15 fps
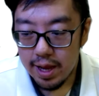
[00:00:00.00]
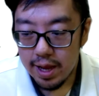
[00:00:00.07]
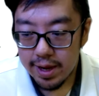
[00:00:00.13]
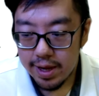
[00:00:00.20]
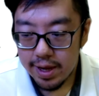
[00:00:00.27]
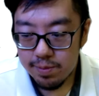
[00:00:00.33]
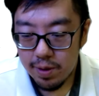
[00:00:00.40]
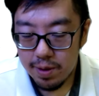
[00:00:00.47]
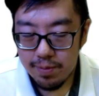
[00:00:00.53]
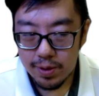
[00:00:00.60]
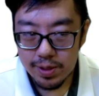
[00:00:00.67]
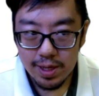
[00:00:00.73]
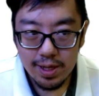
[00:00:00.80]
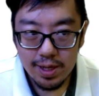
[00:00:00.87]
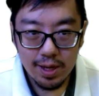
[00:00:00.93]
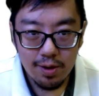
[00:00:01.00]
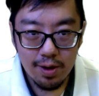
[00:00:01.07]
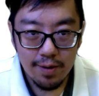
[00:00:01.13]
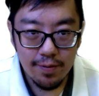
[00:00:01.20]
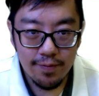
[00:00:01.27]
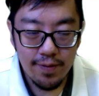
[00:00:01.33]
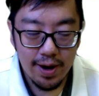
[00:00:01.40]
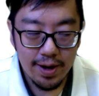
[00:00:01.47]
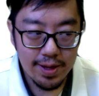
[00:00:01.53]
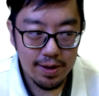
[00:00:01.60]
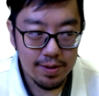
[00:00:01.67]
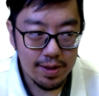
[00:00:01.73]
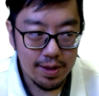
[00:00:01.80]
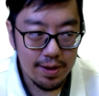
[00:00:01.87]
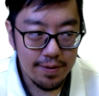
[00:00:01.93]
I guess more importantly, you have to find
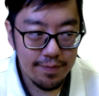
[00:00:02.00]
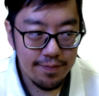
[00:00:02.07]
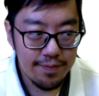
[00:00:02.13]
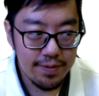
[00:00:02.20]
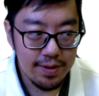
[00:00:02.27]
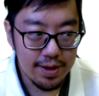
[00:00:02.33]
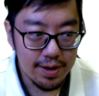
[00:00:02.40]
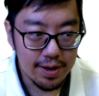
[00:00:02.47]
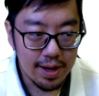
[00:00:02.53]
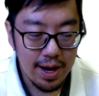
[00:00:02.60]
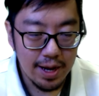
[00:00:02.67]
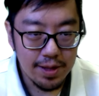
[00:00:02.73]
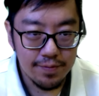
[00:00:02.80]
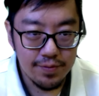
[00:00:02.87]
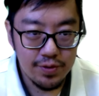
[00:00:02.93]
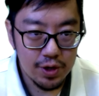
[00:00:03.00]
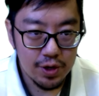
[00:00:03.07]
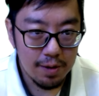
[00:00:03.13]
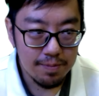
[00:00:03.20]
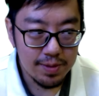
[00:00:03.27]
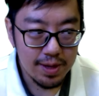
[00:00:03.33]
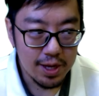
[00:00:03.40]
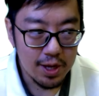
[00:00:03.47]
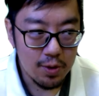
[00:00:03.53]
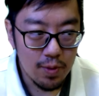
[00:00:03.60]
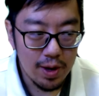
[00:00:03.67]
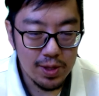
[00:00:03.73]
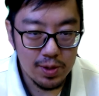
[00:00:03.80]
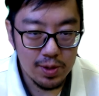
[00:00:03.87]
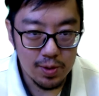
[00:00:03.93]
out if the kind of job that you
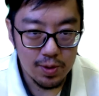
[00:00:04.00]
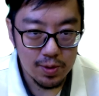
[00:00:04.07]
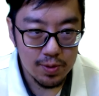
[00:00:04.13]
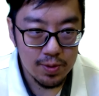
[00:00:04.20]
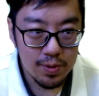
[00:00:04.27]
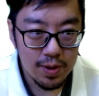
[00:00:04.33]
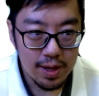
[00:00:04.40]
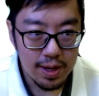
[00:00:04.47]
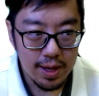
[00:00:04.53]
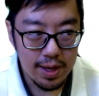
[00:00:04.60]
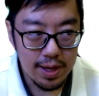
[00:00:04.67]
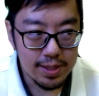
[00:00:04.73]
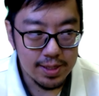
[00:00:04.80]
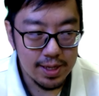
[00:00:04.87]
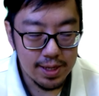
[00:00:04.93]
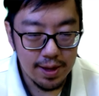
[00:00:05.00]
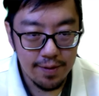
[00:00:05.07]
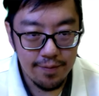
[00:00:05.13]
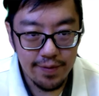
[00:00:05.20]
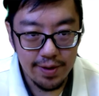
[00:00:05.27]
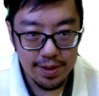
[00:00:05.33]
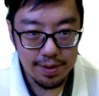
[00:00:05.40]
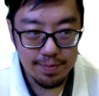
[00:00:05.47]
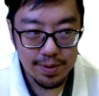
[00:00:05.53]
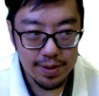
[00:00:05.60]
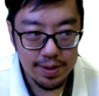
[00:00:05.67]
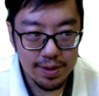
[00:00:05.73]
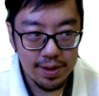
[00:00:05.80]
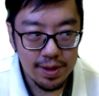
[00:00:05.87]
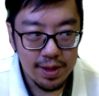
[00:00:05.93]
want to do, is it
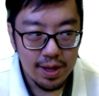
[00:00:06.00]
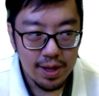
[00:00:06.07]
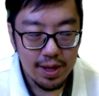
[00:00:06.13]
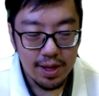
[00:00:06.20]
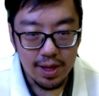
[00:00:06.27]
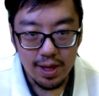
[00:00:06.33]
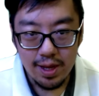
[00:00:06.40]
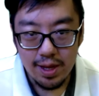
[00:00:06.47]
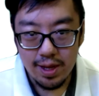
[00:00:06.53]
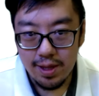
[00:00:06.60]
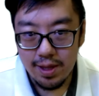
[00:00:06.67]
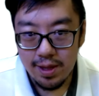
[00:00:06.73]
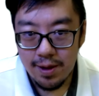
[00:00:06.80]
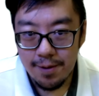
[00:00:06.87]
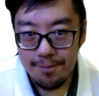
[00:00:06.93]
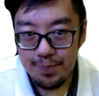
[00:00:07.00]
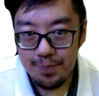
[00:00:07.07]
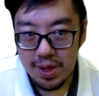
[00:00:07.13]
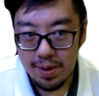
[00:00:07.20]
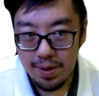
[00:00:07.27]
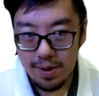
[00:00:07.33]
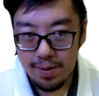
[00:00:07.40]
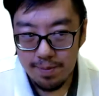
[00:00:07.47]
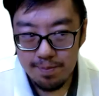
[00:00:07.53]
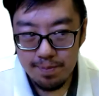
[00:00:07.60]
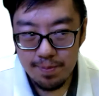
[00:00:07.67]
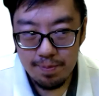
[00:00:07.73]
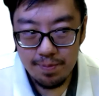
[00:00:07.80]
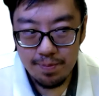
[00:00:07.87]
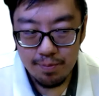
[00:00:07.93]
available in the
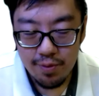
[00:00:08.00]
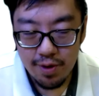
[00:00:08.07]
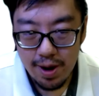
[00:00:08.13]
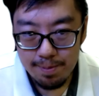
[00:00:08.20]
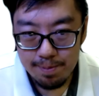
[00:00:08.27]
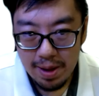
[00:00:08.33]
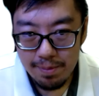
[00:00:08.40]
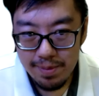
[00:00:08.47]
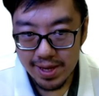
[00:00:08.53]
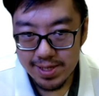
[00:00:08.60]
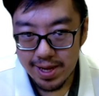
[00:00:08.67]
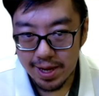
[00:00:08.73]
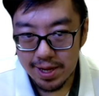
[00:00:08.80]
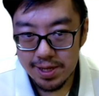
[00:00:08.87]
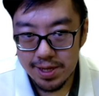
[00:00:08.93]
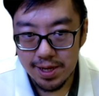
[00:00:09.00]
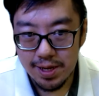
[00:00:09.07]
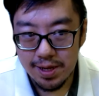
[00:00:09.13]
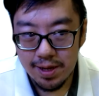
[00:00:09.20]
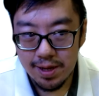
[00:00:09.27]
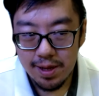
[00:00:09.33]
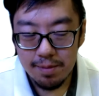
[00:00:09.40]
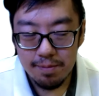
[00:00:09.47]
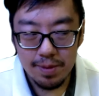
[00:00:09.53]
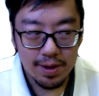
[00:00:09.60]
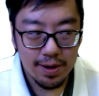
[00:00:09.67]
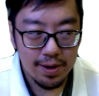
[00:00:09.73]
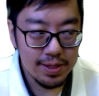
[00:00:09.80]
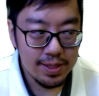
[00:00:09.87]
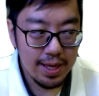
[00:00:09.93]
public sector?
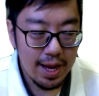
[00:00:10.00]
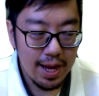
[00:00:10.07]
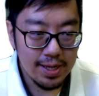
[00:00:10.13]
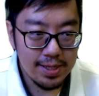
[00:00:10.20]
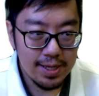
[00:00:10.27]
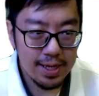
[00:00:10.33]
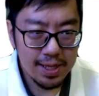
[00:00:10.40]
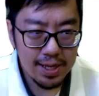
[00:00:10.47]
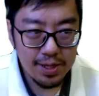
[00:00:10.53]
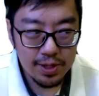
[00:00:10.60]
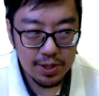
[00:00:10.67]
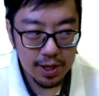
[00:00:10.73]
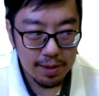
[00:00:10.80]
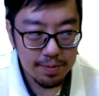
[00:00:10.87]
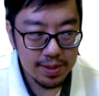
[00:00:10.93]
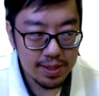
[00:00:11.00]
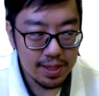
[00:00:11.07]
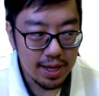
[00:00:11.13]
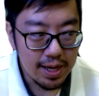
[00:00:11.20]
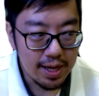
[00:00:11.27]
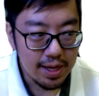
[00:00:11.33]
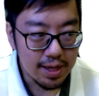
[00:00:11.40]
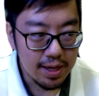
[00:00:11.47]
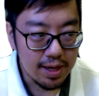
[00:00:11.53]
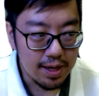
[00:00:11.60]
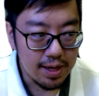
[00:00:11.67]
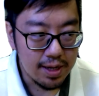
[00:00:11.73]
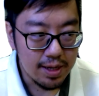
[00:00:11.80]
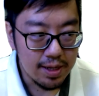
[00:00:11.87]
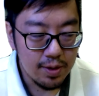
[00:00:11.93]
Because there are certain jobs that
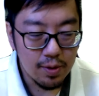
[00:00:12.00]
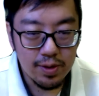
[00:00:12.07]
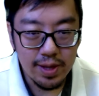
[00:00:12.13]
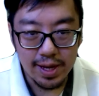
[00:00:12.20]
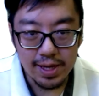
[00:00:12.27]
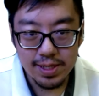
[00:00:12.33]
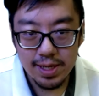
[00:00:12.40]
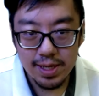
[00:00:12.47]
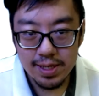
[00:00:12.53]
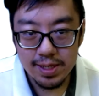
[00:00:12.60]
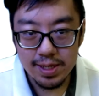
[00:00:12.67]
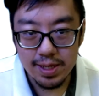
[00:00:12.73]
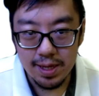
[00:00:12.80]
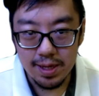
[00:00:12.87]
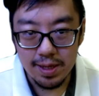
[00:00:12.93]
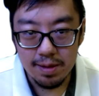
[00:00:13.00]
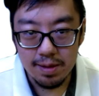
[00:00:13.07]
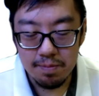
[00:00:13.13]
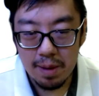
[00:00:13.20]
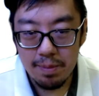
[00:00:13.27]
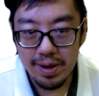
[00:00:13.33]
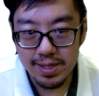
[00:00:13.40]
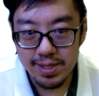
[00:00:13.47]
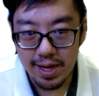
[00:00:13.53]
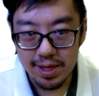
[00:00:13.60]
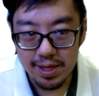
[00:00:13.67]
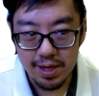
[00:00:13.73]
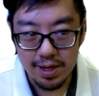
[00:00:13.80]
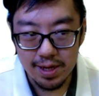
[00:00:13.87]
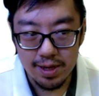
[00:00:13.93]
uh, don't exist in public
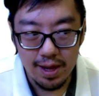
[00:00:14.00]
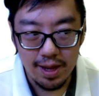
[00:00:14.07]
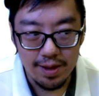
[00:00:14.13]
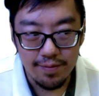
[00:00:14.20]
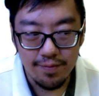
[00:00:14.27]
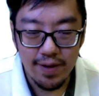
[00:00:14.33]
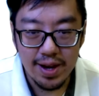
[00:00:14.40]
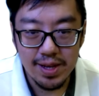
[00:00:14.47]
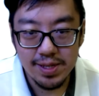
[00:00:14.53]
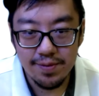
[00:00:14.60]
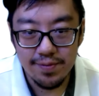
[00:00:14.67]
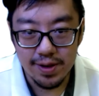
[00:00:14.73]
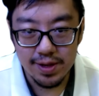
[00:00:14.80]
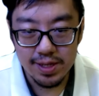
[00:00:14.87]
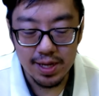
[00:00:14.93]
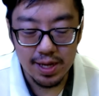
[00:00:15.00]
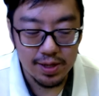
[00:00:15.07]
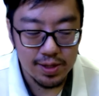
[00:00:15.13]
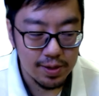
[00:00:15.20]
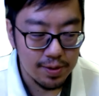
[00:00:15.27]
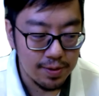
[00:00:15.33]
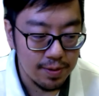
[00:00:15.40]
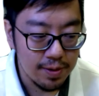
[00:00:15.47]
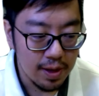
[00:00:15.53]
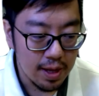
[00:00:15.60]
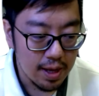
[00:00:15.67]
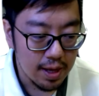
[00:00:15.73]
sector and vice versa. So